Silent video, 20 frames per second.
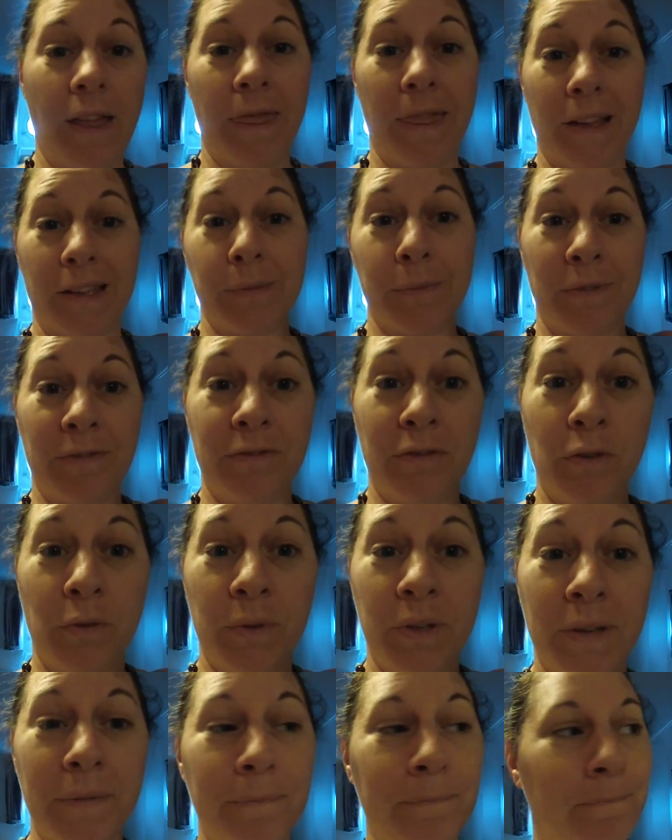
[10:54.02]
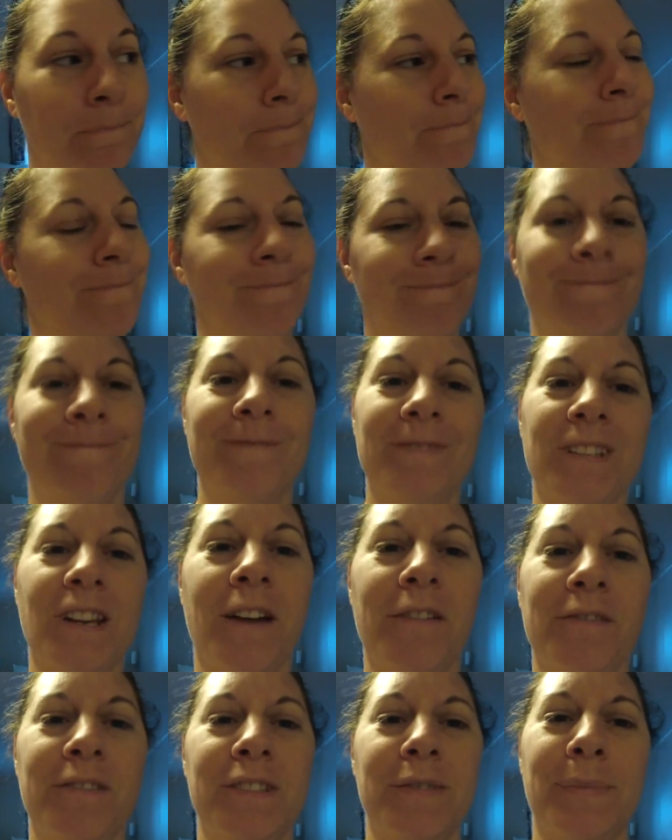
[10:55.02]
That's my form done.
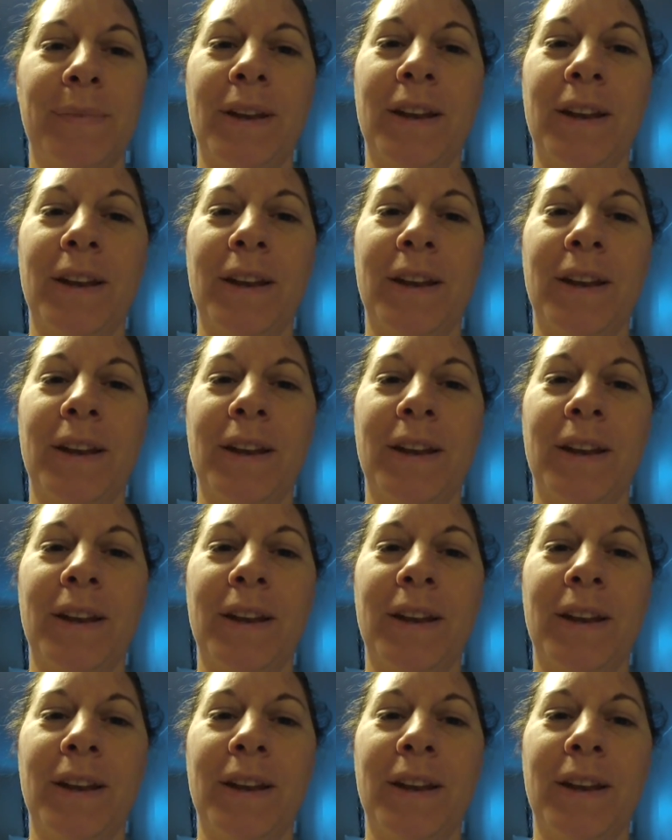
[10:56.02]
Time for some